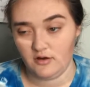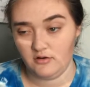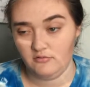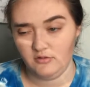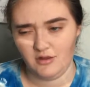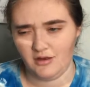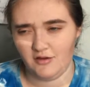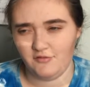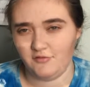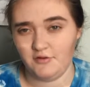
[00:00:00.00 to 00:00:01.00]
don't really
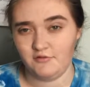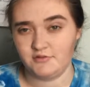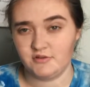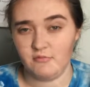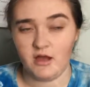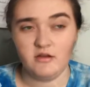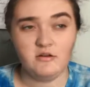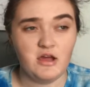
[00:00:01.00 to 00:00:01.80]
have a favorite shop. I don't